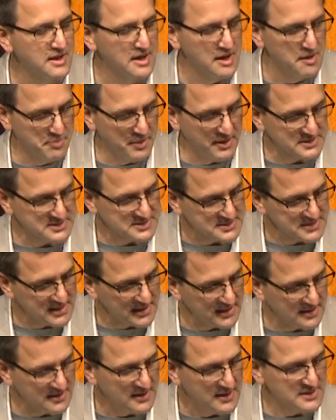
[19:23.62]
But
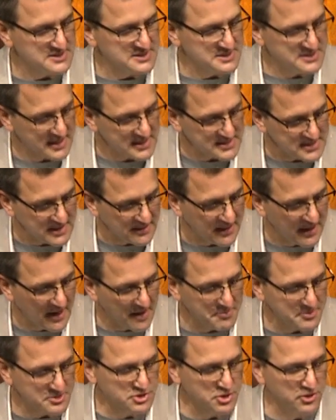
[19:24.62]
sin, seizing the
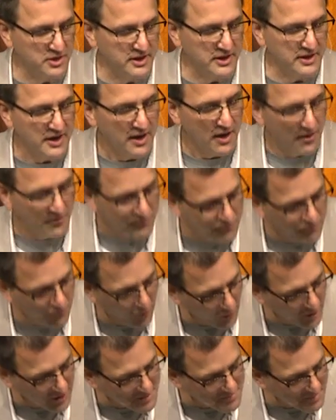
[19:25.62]
opportunity
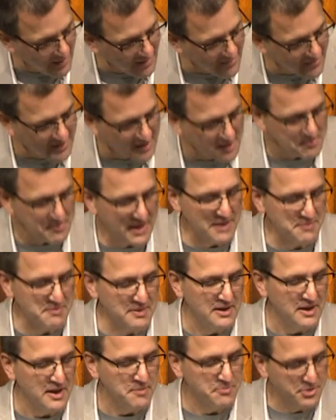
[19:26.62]
afforded by the
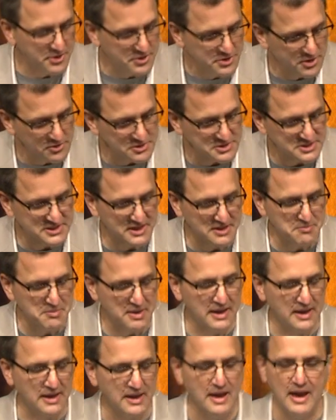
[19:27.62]
commandment, produced in
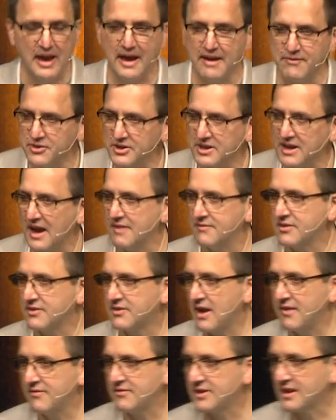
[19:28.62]
me every kind of
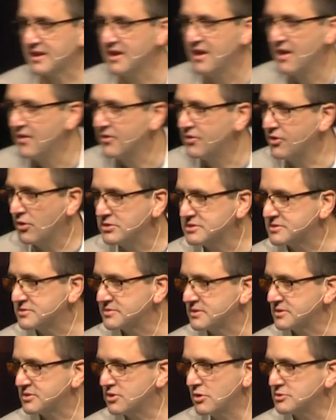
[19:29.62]
coveting. Those
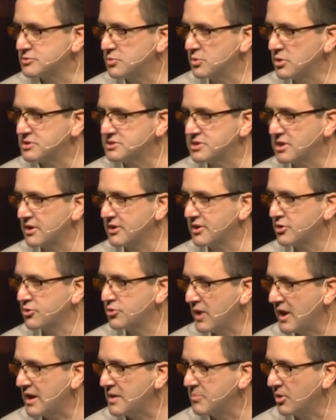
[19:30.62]
words are
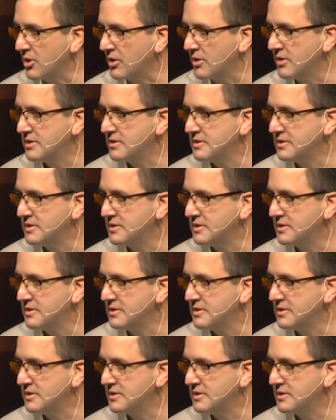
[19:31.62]
incredible.